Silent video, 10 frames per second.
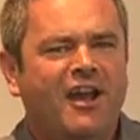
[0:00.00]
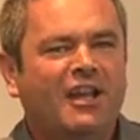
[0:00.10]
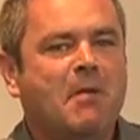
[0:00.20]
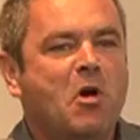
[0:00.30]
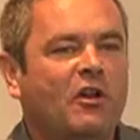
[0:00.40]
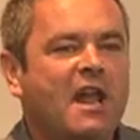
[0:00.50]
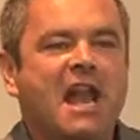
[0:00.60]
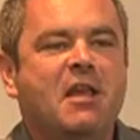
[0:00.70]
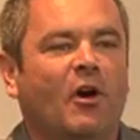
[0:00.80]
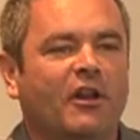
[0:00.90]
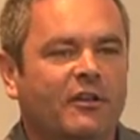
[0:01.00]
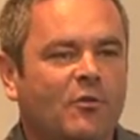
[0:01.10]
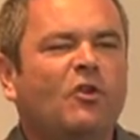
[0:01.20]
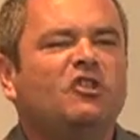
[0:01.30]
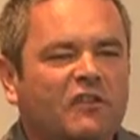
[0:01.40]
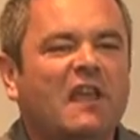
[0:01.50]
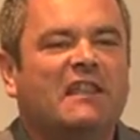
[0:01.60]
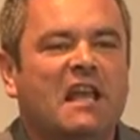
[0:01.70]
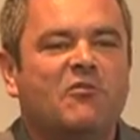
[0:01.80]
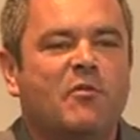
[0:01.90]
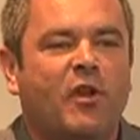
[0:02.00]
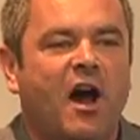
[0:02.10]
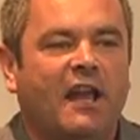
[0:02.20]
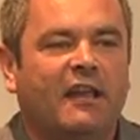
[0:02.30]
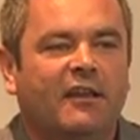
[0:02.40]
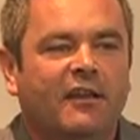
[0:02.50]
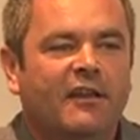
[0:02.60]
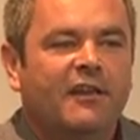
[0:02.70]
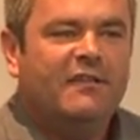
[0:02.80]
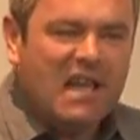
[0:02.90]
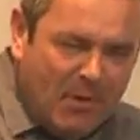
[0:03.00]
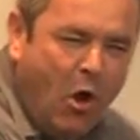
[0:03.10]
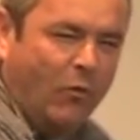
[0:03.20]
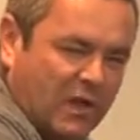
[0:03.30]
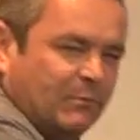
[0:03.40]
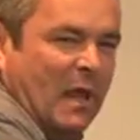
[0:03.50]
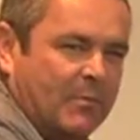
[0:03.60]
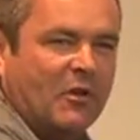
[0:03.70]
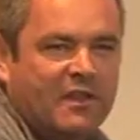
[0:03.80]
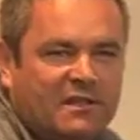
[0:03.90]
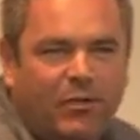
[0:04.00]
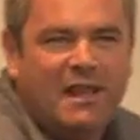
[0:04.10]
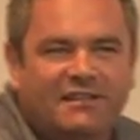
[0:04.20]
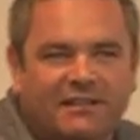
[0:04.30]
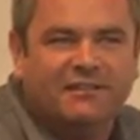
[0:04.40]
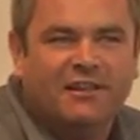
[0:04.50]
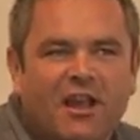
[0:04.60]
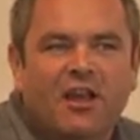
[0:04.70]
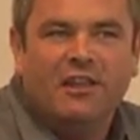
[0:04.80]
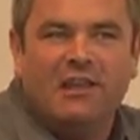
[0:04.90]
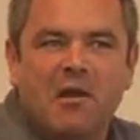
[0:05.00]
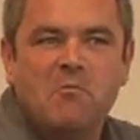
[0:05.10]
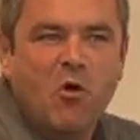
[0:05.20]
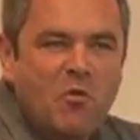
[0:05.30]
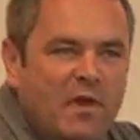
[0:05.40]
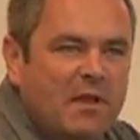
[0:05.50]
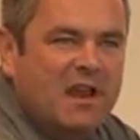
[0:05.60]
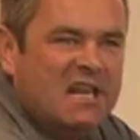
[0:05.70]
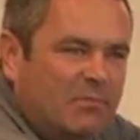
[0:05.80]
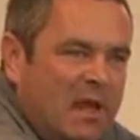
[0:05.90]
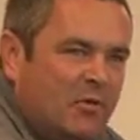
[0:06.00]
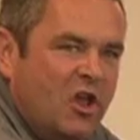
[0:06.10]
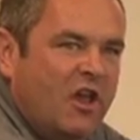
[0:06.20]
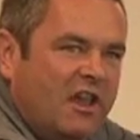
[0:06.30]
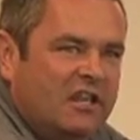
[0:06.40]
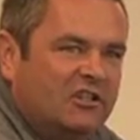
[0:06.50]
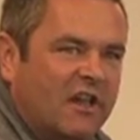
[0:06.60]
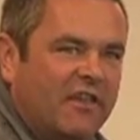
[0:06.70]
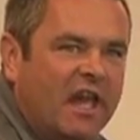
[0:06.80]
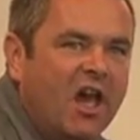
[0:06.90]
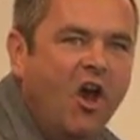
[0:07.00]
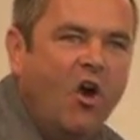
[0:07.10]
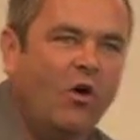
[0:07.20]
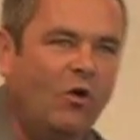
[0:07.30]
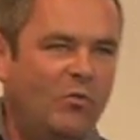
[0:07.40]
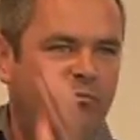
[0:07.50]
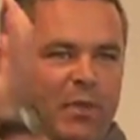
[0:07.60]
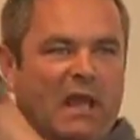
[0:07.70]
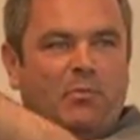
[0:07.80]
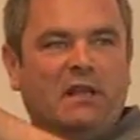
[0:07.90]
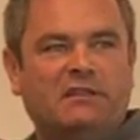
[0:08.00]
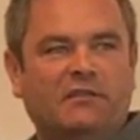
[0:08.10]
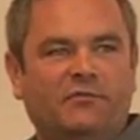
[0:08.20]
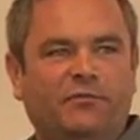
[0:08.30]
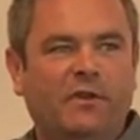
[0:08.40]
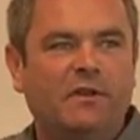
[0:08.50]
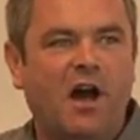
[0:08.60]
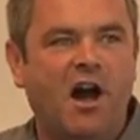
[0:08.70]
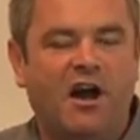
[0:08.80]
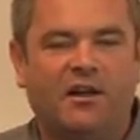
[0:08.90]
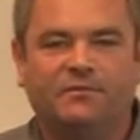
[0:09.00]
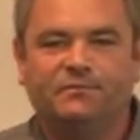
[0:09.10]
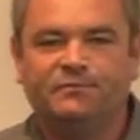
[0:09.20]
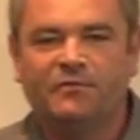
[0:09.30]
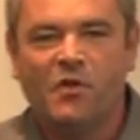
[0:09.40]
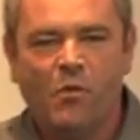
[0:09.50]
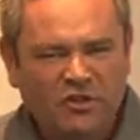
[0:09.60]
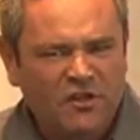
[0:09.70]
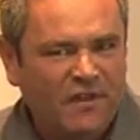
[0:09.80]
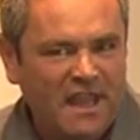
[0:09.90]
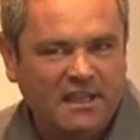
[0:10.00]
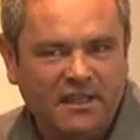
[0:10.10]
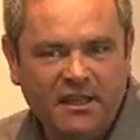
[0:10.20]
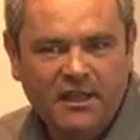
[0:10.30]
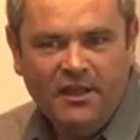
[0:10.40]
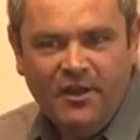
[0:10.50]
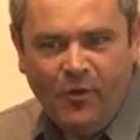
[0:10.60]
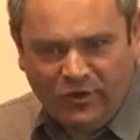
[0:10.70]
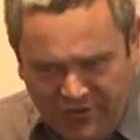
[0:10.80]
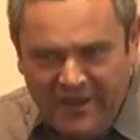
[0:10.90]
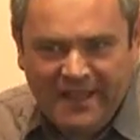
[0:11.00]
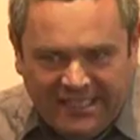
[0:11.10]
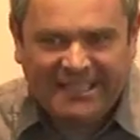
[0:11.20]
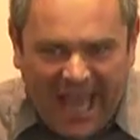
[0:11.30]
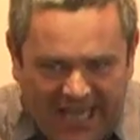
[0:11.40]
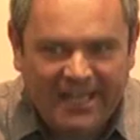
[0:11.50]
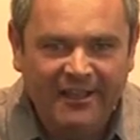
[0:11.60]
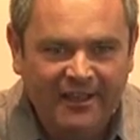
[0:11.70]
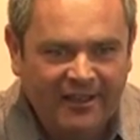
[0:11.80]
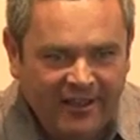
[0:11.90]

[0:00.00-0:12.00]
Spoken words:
Come on, anyone. What do you think they'd reply? Think about all those people in those places. You get more people, less people hurting each other, or big bits of art. What do you think? What do you think they'd say?